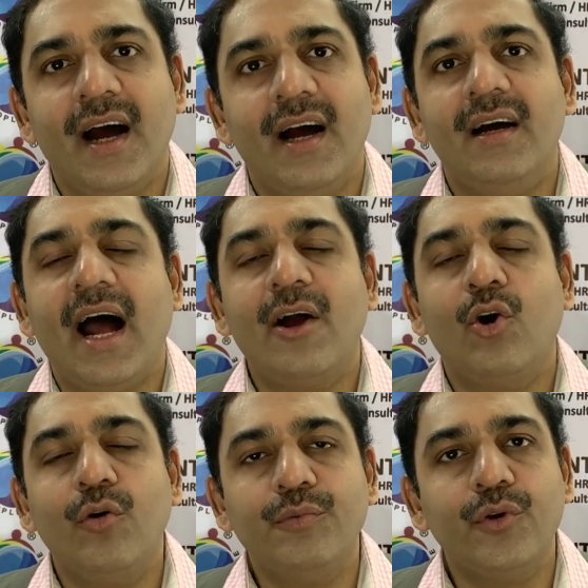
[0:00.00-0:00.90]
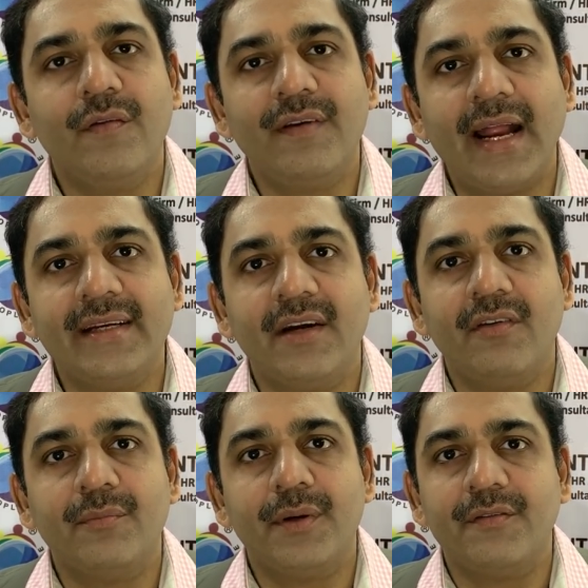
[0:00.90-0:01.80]
I hope you have liked
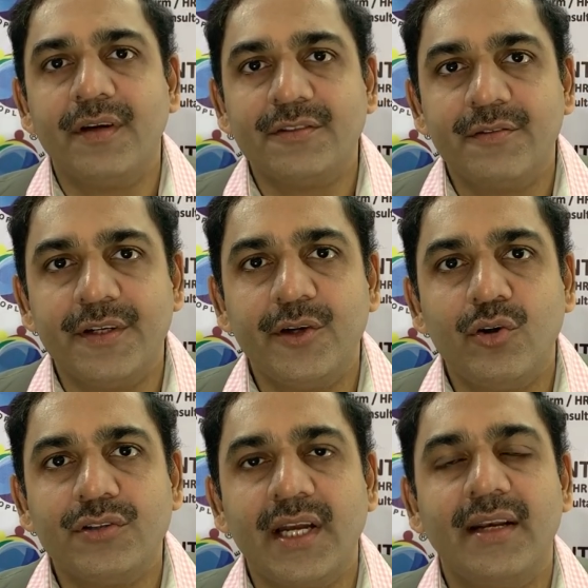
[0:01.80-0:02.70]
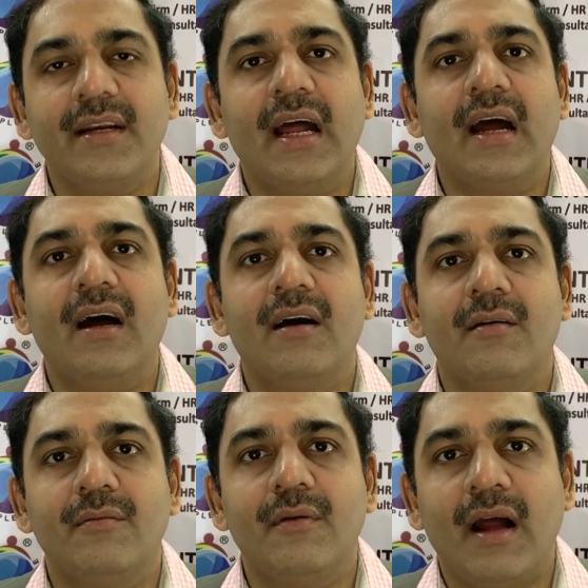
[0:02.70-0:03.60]
our previous videos, and
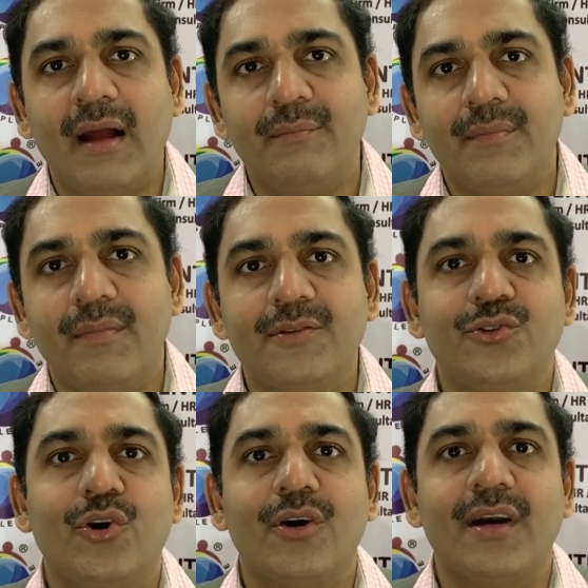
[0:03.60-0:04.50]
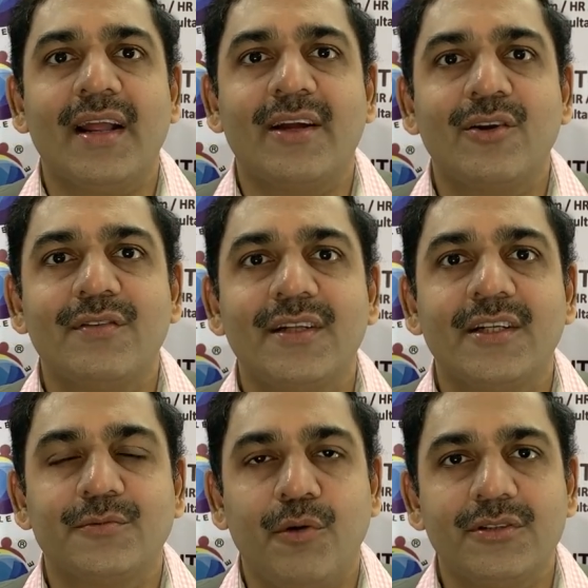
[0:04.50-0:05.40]
I'm sure, with the
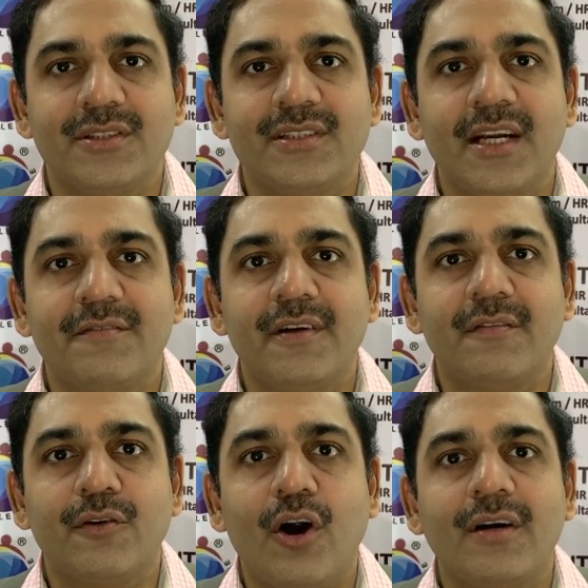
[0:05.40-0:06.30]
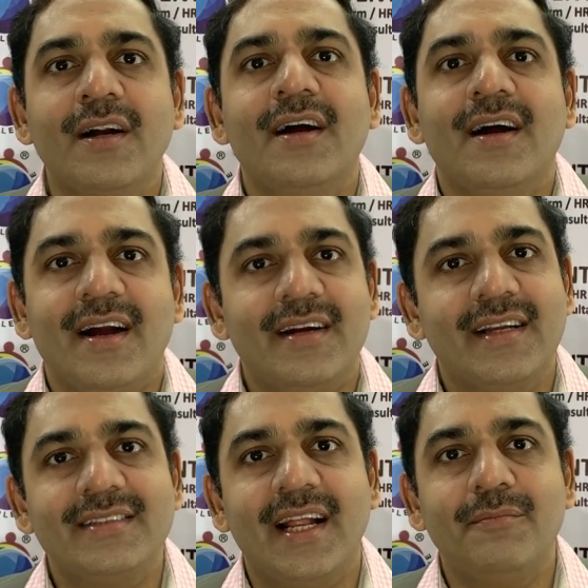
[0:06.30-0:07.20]
responses that we have got, it
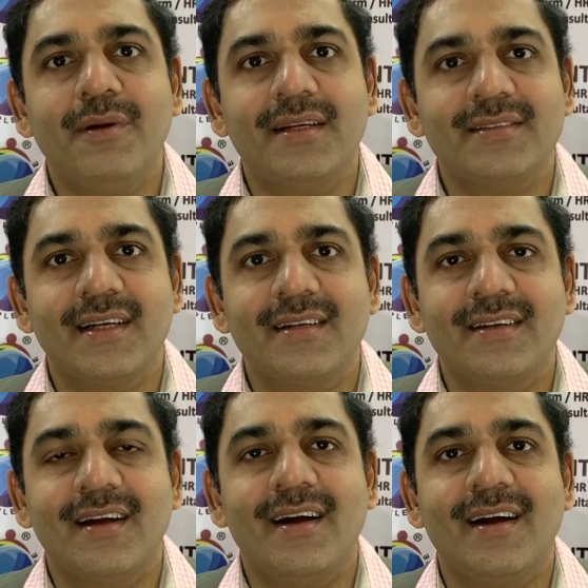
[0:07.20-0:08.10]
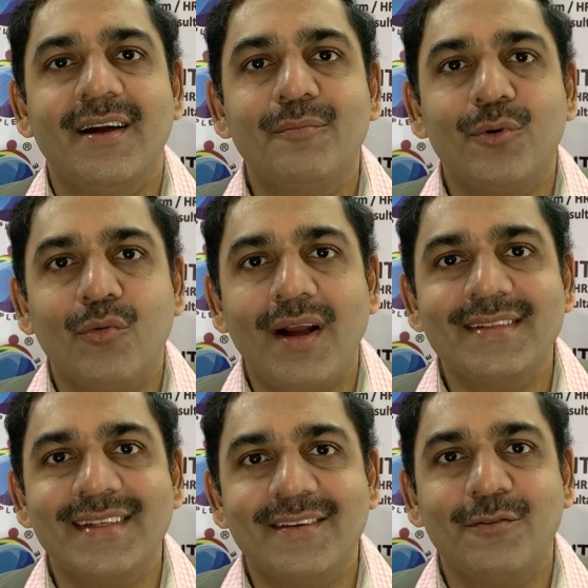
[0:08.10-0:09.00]
has helped us in
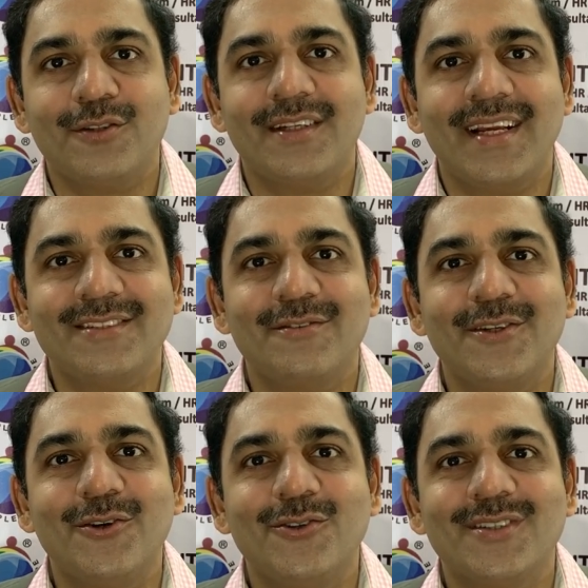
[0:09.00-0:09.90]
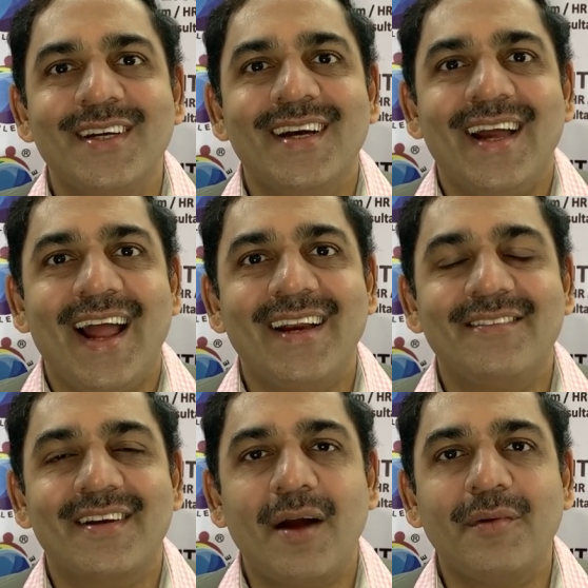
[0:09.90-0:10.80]
improvising for the next videos
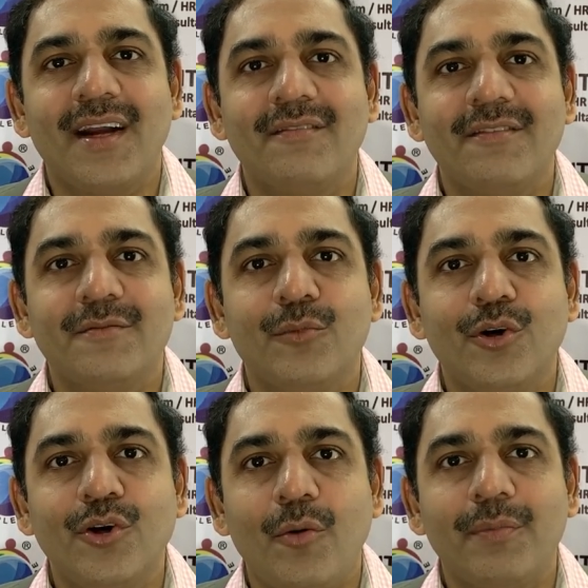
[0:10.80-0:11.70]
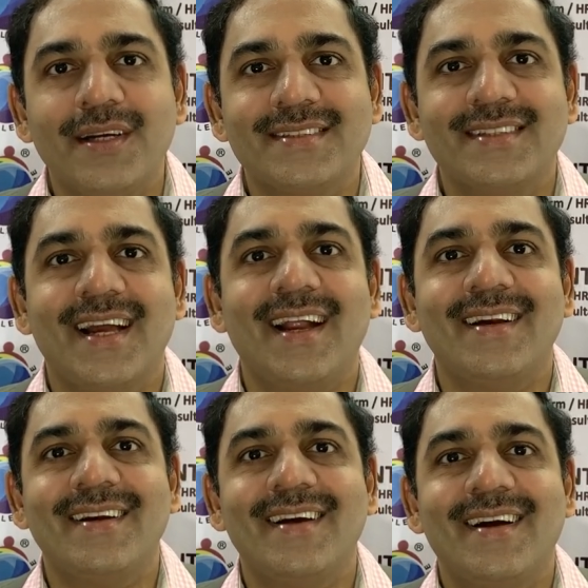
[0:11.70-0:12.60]
and coming up with more topics.
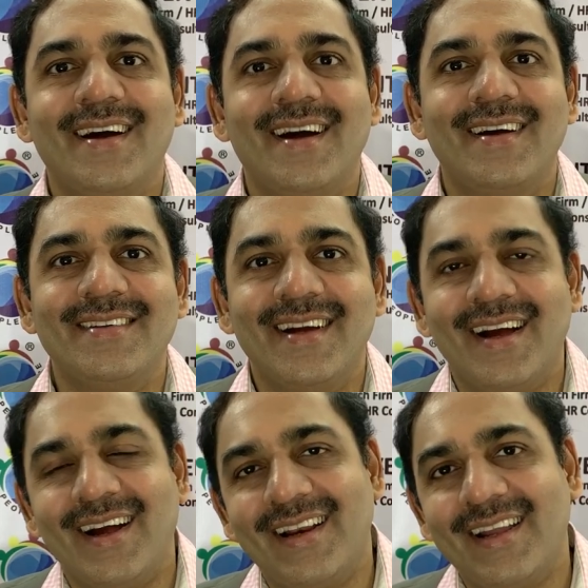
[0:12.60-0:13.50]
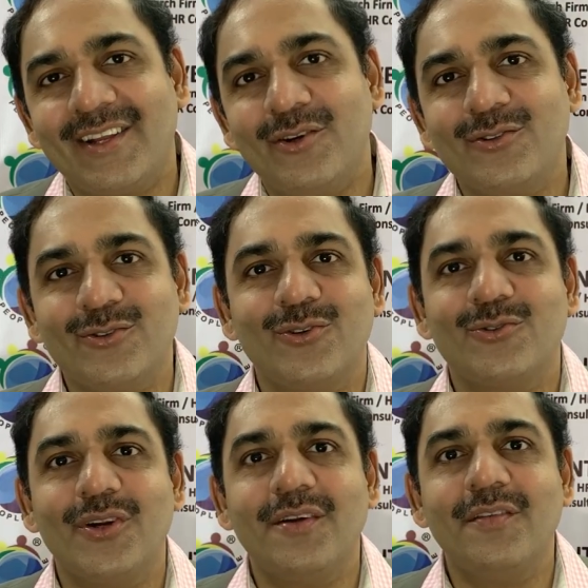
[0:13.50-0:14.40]
And so
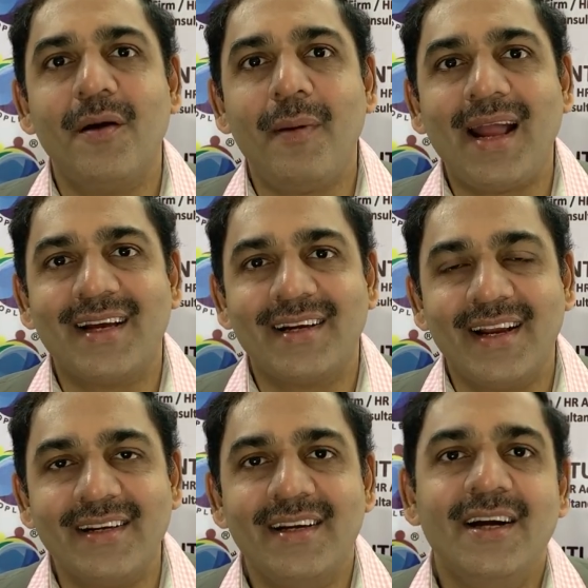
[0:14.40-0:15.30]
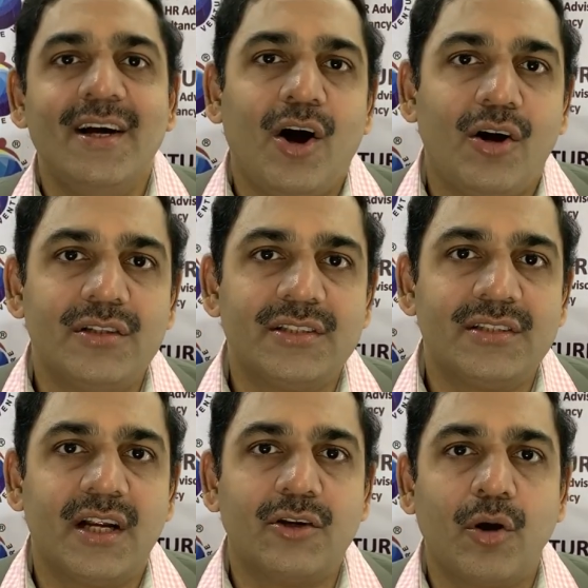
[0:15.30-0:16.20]
today we are back again on this
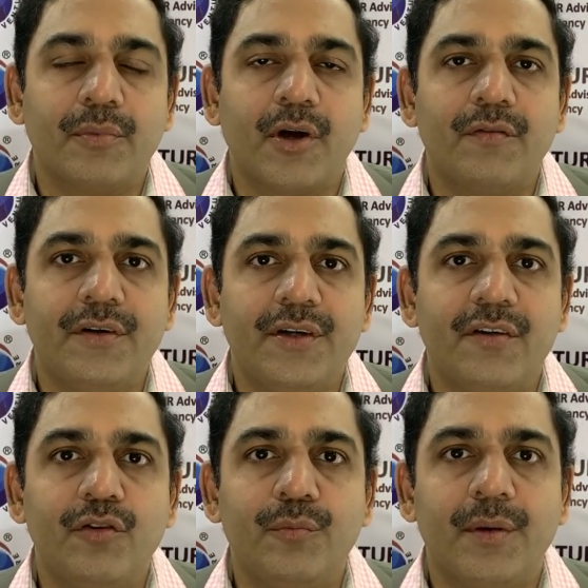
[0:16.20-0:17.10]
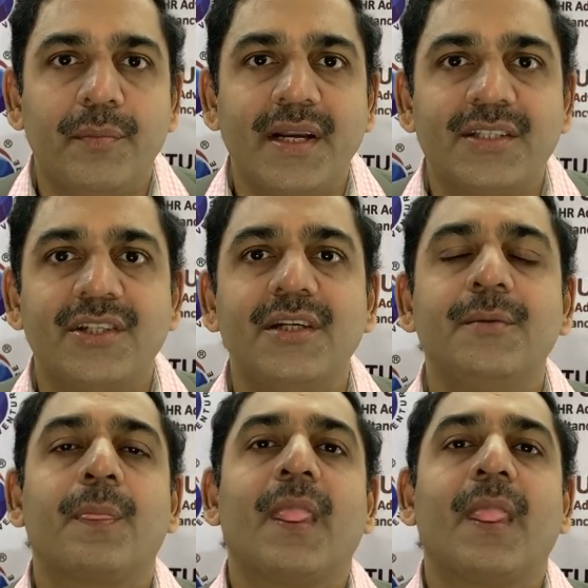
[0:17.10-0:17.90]
topic of interview preparation.